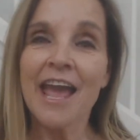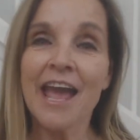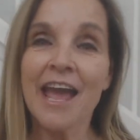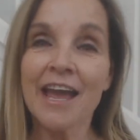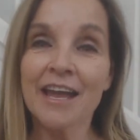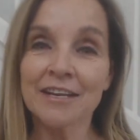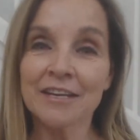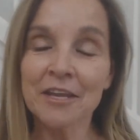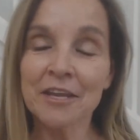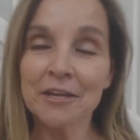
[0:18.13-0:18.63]

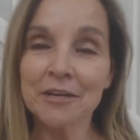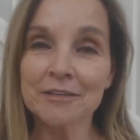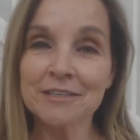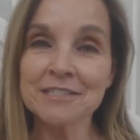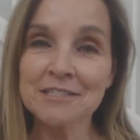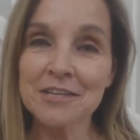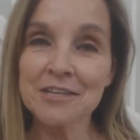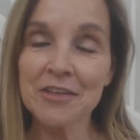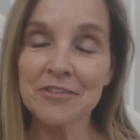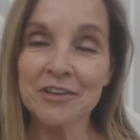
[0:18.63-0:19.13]
And here
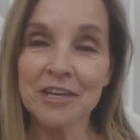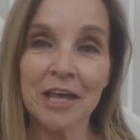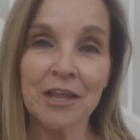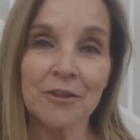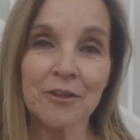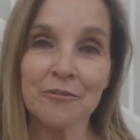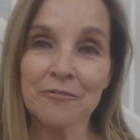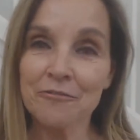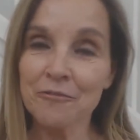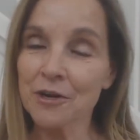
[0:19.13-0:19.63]
in Southern
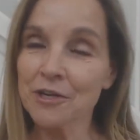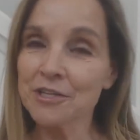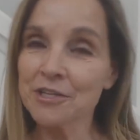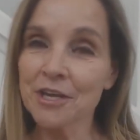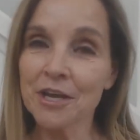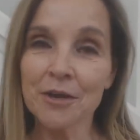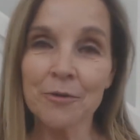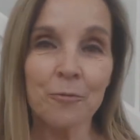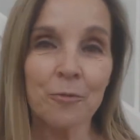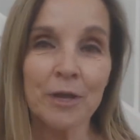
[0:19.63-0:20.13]

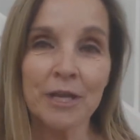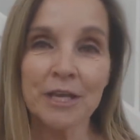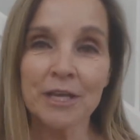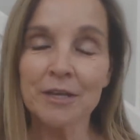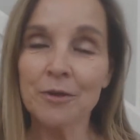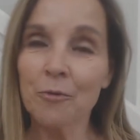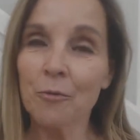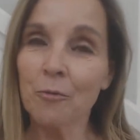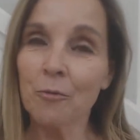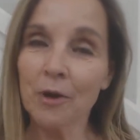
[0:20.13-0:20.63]
California,
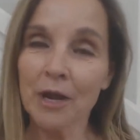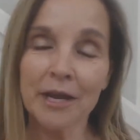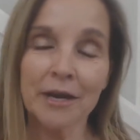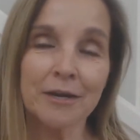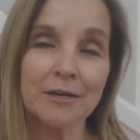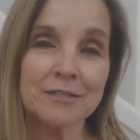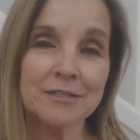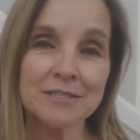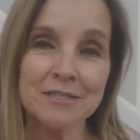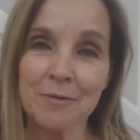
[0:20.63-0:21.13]
we
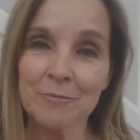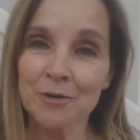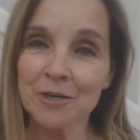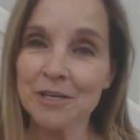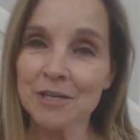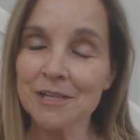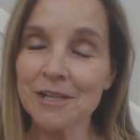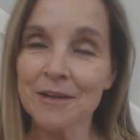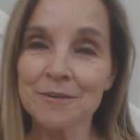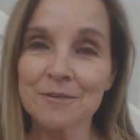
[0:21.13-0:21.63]
wear summer
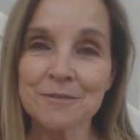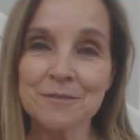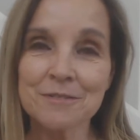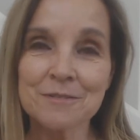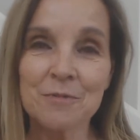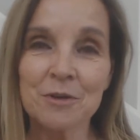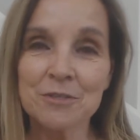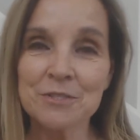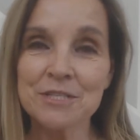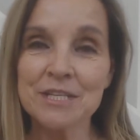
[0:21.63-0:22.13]
clothes
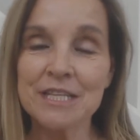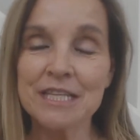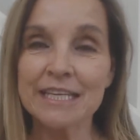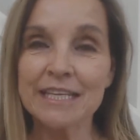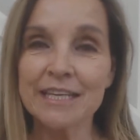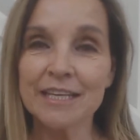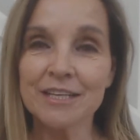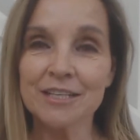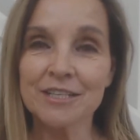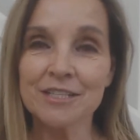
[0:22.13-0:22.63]
most of the
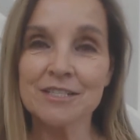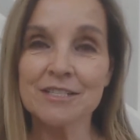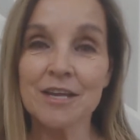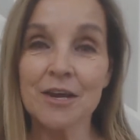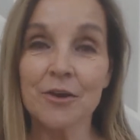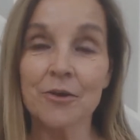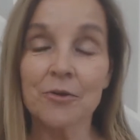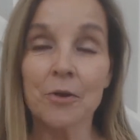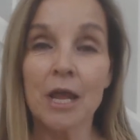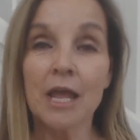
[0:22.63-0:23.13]
year,
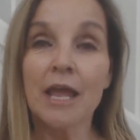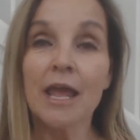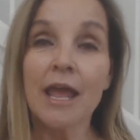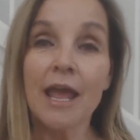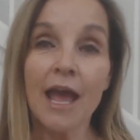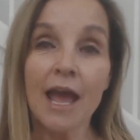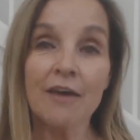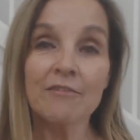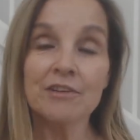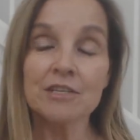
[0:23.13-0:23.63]
so
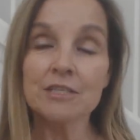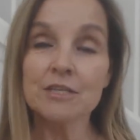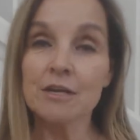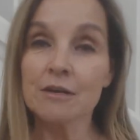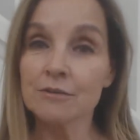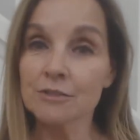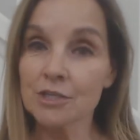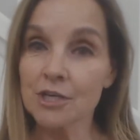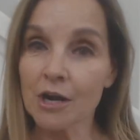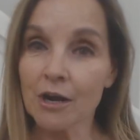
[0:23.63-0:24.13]
having
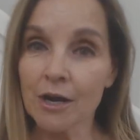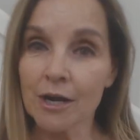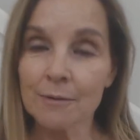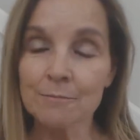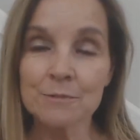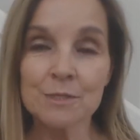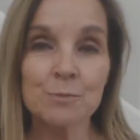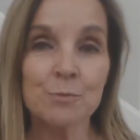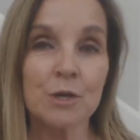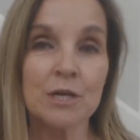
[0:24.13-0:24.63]
toned
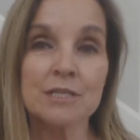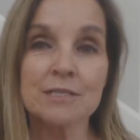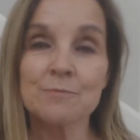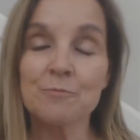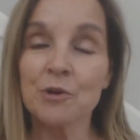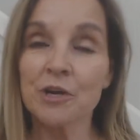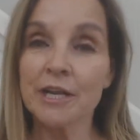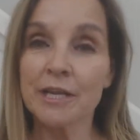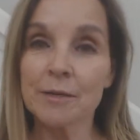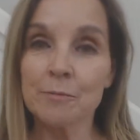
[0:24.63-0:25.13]
arms was
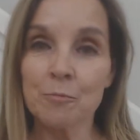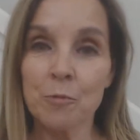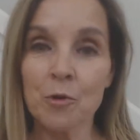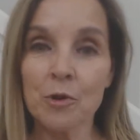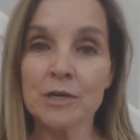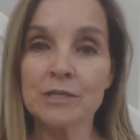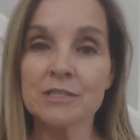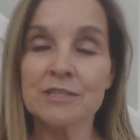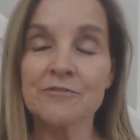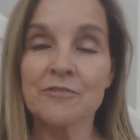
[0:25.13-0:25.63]
pretty
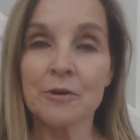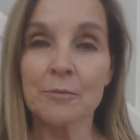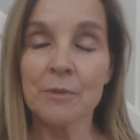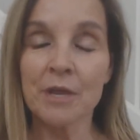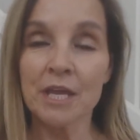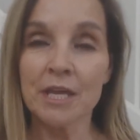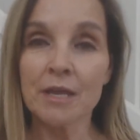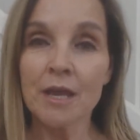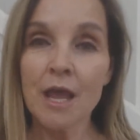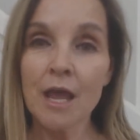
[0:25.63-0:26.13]
important for
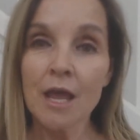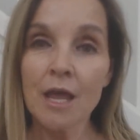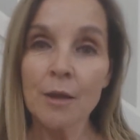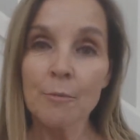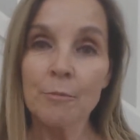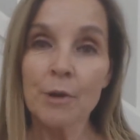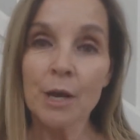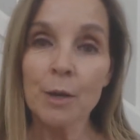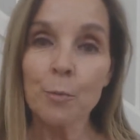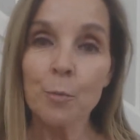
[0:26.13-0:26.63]
me.
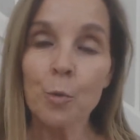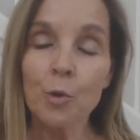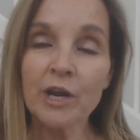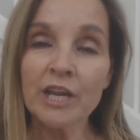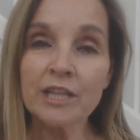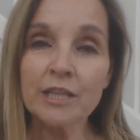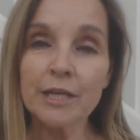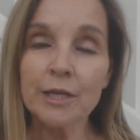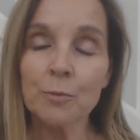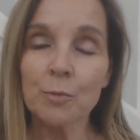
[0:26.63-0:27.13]
But
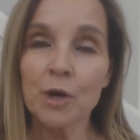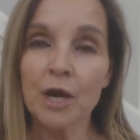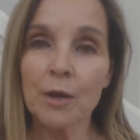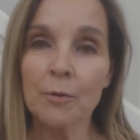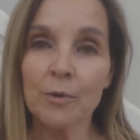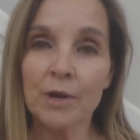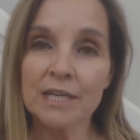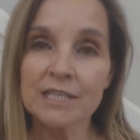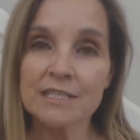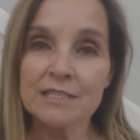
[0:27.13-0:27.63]
really what I
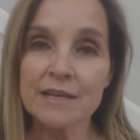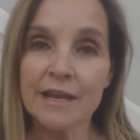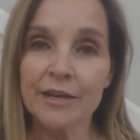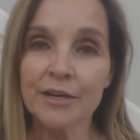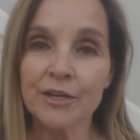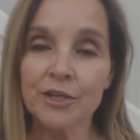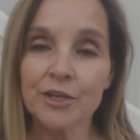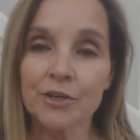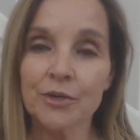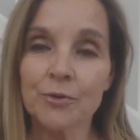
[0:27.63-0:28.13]
want to say
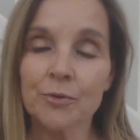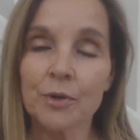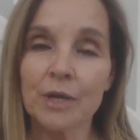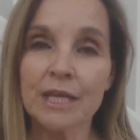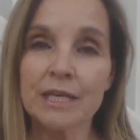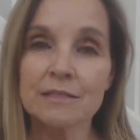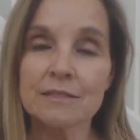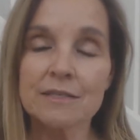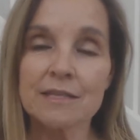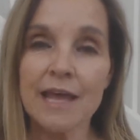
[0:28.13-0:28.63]
to you
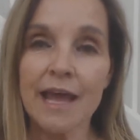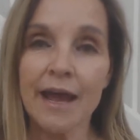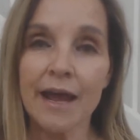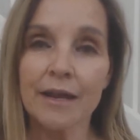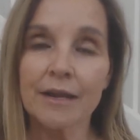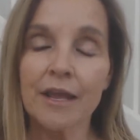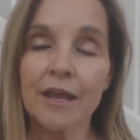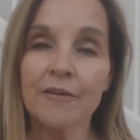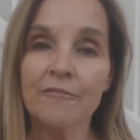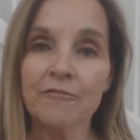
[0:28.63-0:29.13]
is
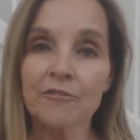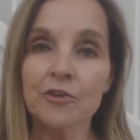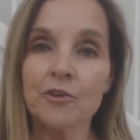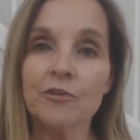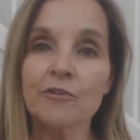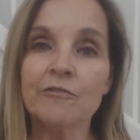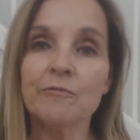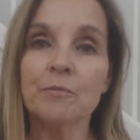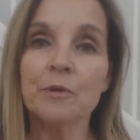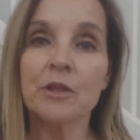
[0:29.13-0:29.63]
that if
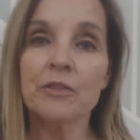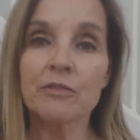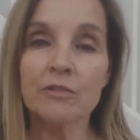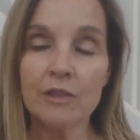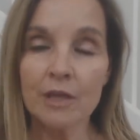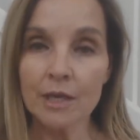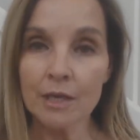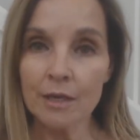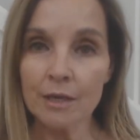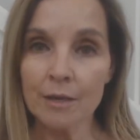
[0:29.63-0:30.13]
you've been
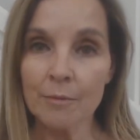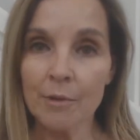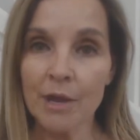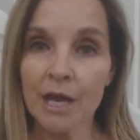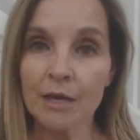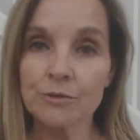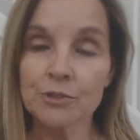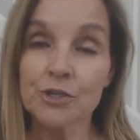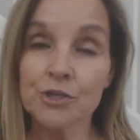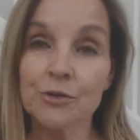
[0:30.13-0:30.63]
thinking
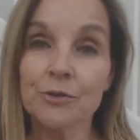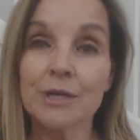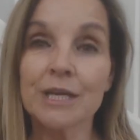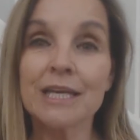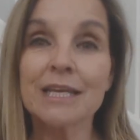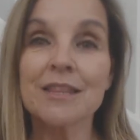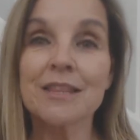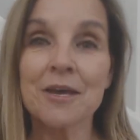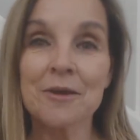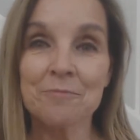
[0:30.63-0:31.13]
about
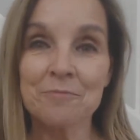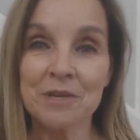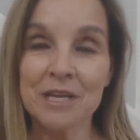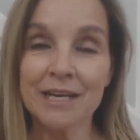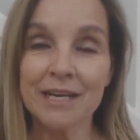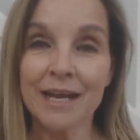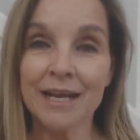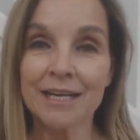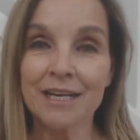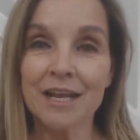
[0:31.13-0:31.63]
doing the P
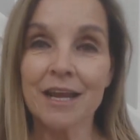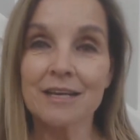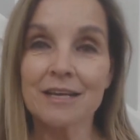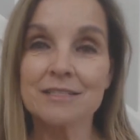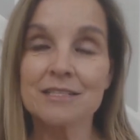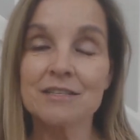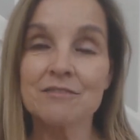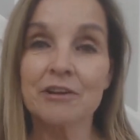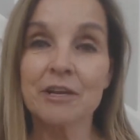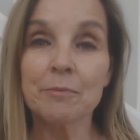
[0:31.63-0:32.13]
ninety X
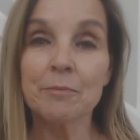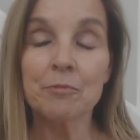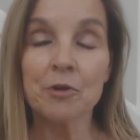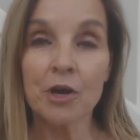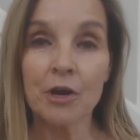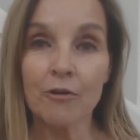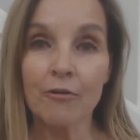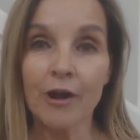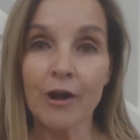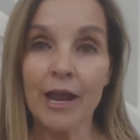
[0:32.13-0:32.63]
three
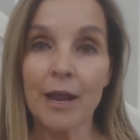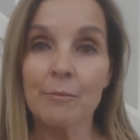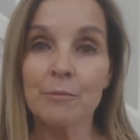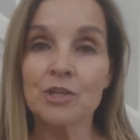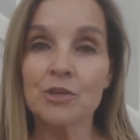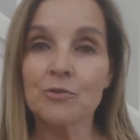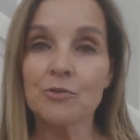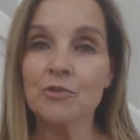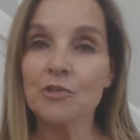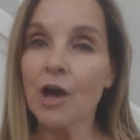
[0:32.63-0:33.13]
program
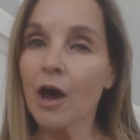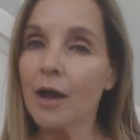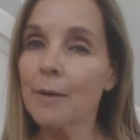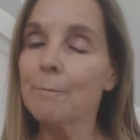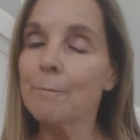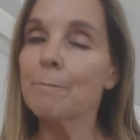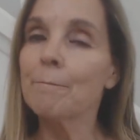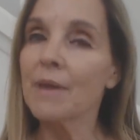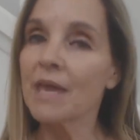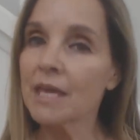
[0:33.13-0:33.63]
and you thought
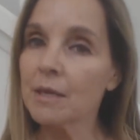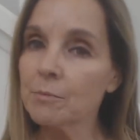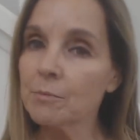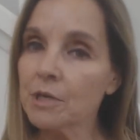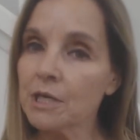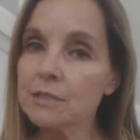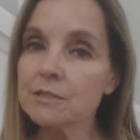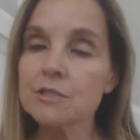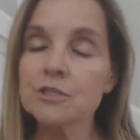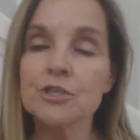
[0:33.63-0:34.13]

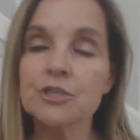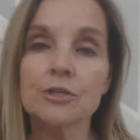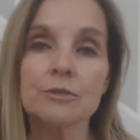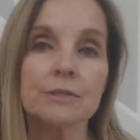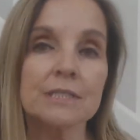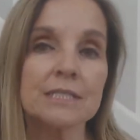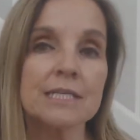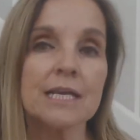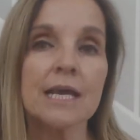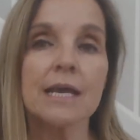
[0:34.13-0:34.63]
maybe it's too
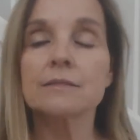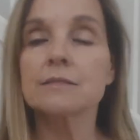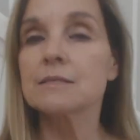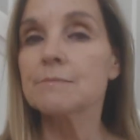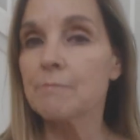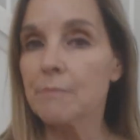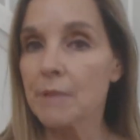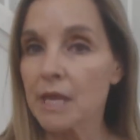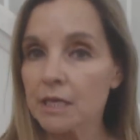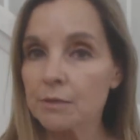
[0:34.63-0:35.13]
intense,
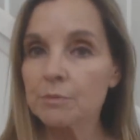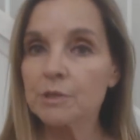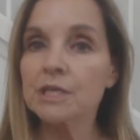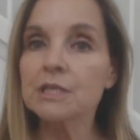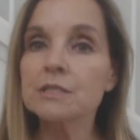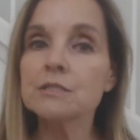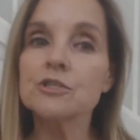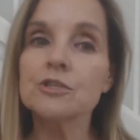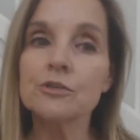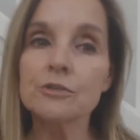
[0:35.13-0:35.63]
maybe
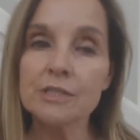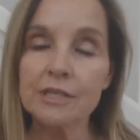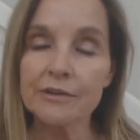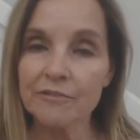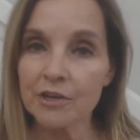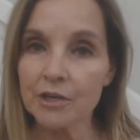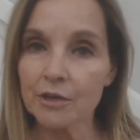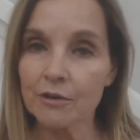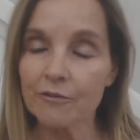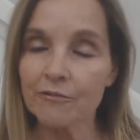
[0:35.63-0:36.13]
it's too
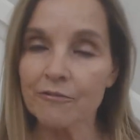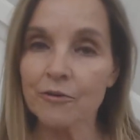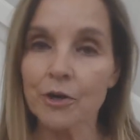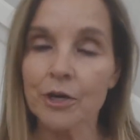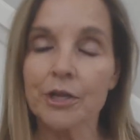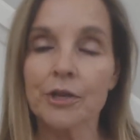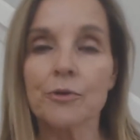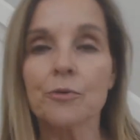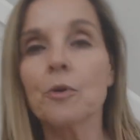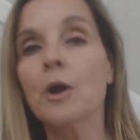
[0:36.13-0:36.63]
difficult for
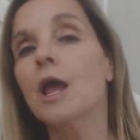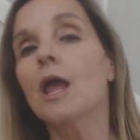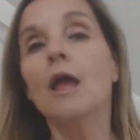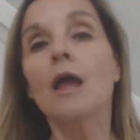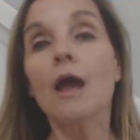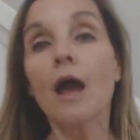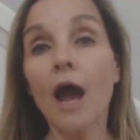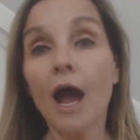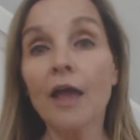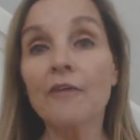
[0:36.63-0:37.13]
you,
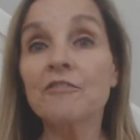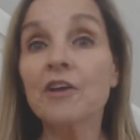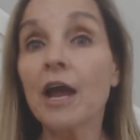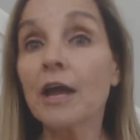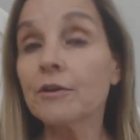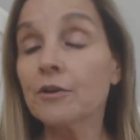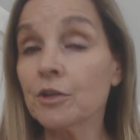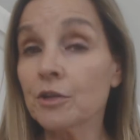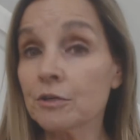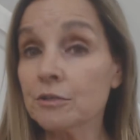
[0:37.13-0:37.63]
I've
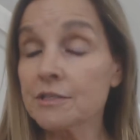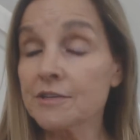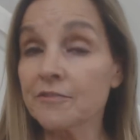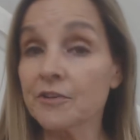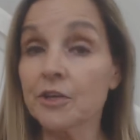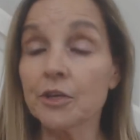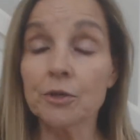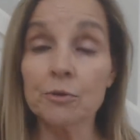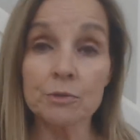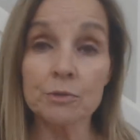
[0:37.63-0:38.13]
got news for
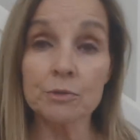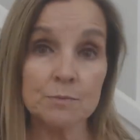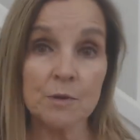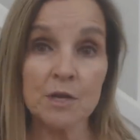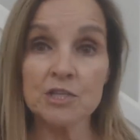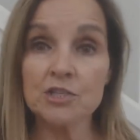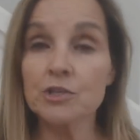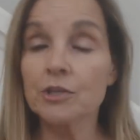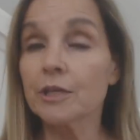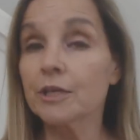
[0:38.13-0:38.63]
you,
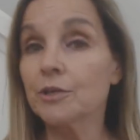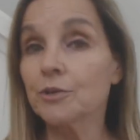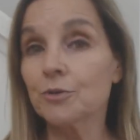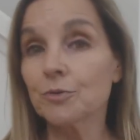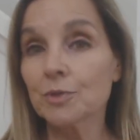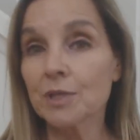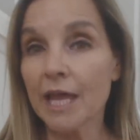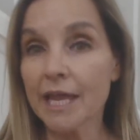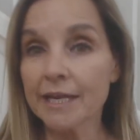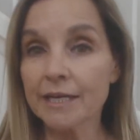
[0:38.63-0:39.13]
especially
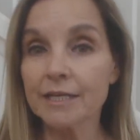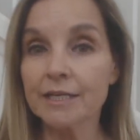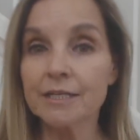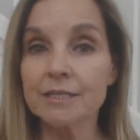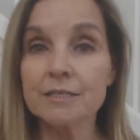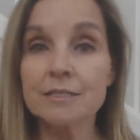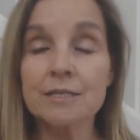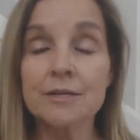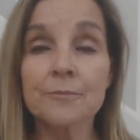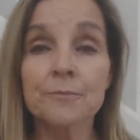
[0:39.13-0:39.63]
you
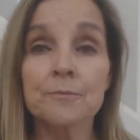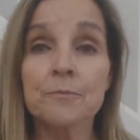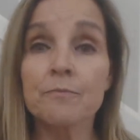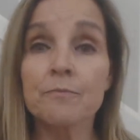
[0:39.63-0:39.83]
ladies.